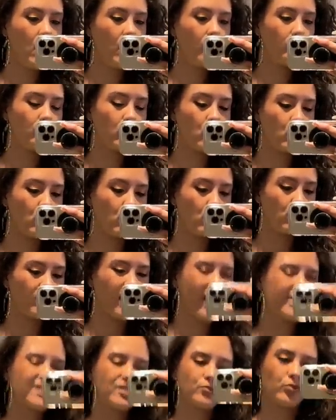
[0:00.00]
more,
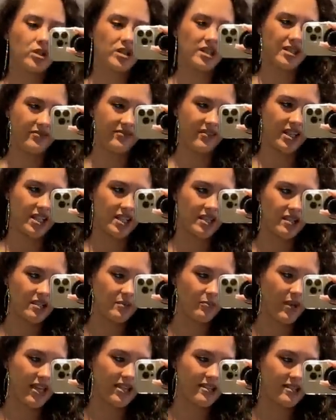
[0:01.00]
I didn't want it fitted
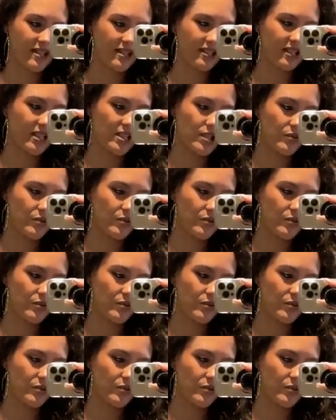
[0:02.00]
basically.